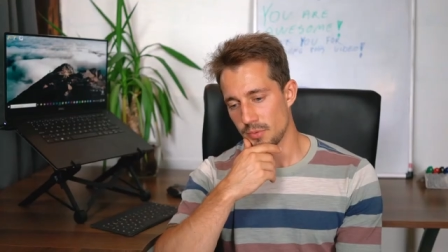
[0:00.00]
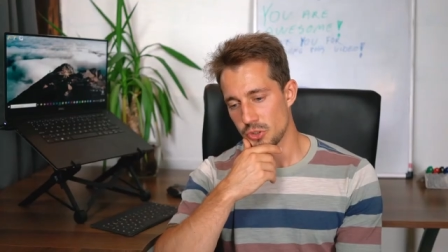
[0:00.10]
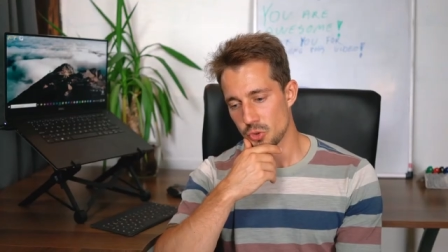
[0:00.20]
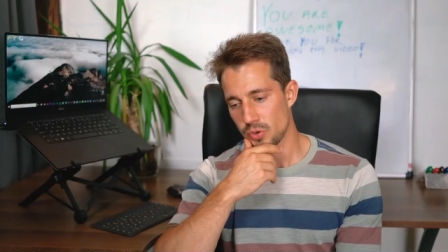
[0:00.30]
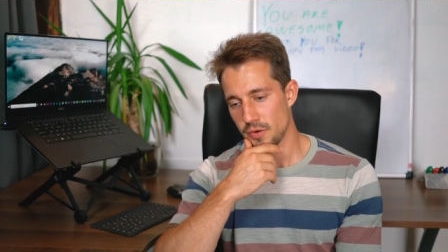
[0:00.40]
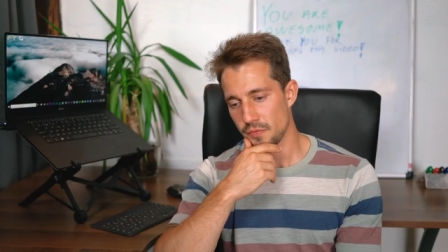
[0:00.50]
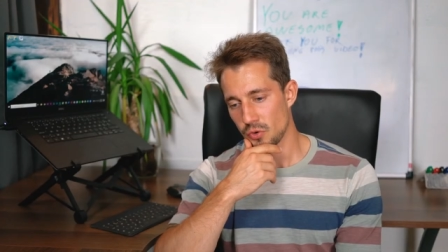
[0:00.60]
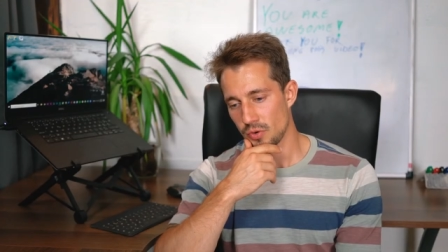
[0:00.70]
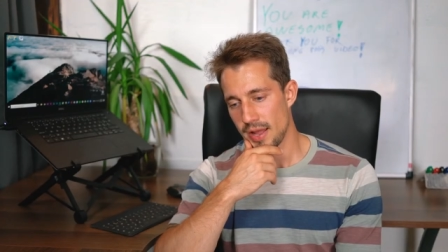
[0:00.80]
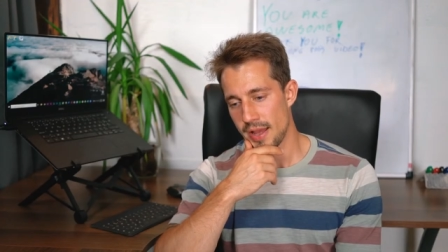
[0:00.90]
a majority of
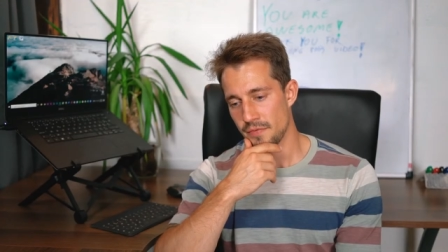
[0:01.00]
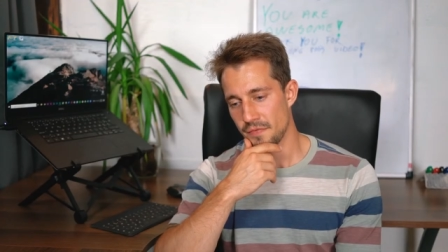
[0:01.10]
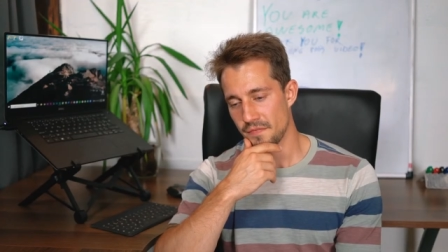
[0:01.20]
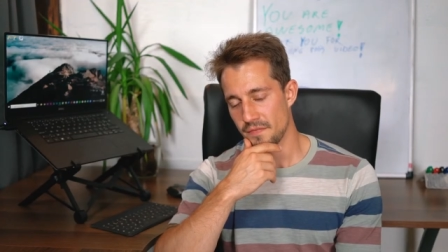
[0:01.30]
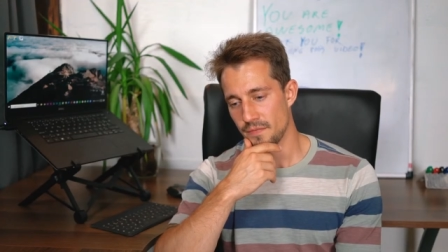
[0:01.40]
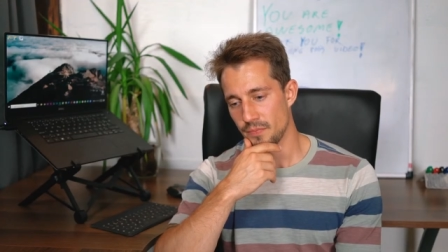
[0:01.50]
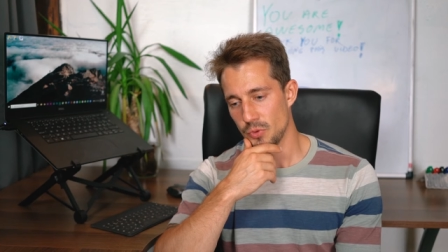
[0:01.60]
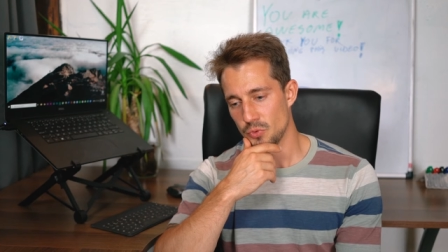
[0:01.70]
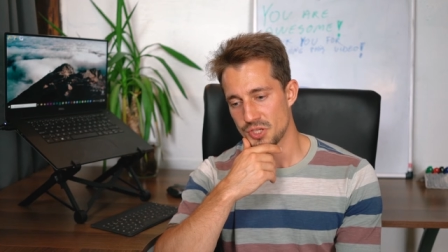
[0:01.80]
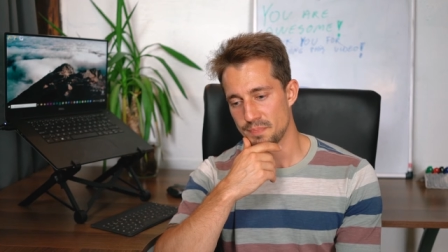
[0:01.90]
your life
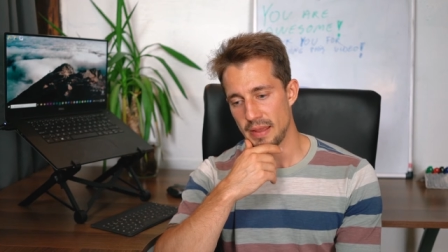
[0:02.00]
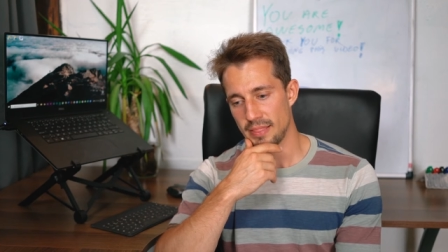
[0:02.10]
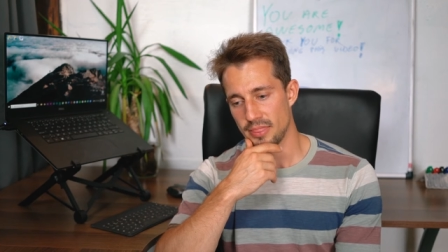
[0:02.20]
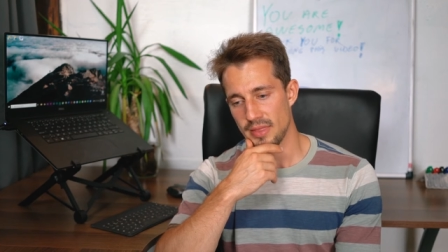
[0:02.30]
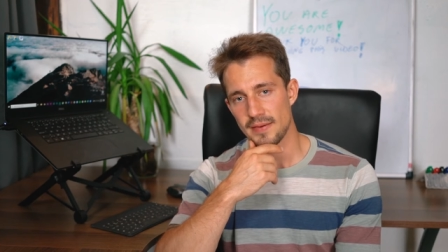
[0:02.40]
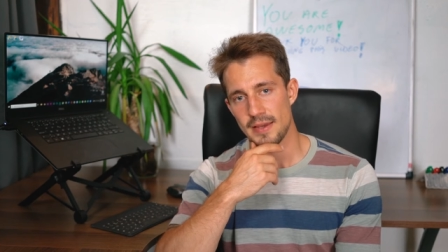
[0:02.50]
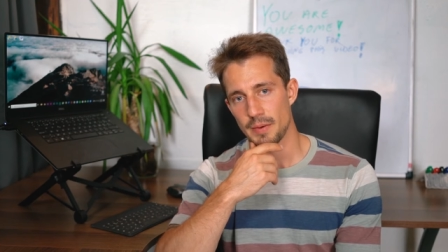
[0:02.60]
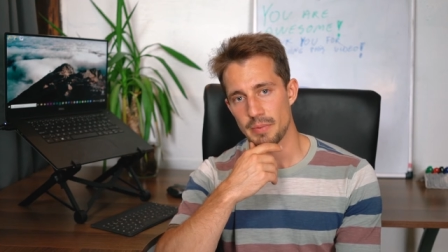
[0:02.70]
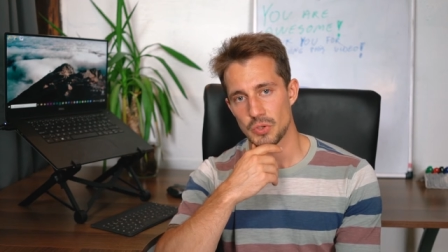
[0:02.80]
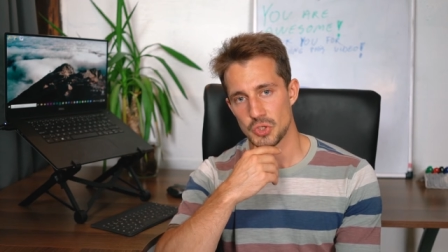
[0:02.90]
you spend
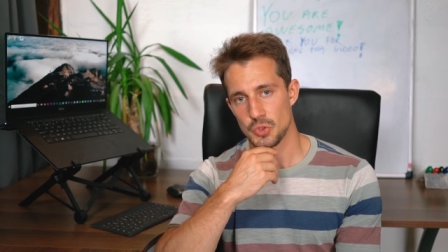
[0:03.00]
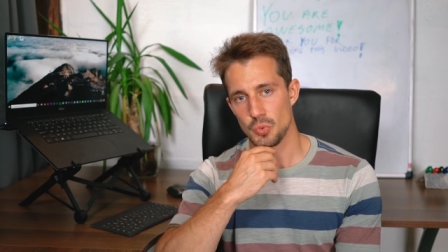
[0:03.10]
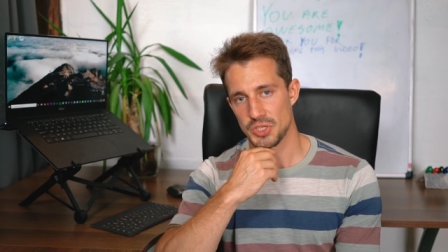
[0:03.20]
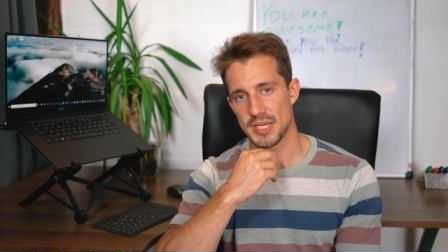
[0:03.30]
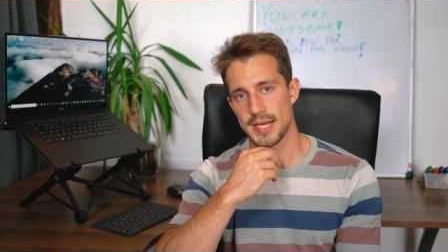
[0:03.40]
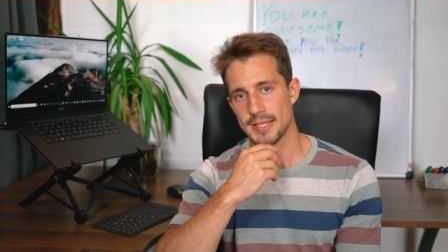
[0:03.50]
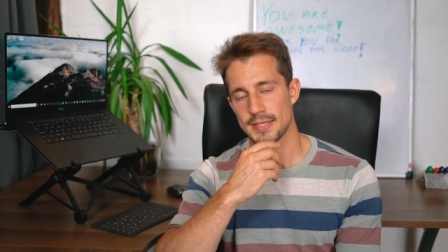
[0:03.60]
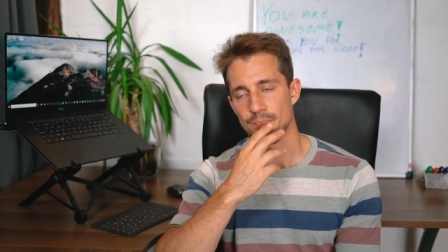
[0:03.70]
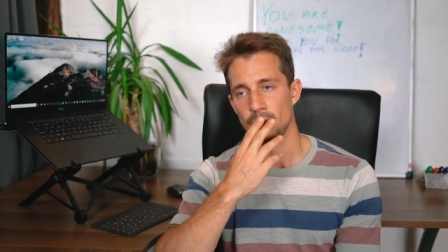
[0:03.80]
thinking about suicide,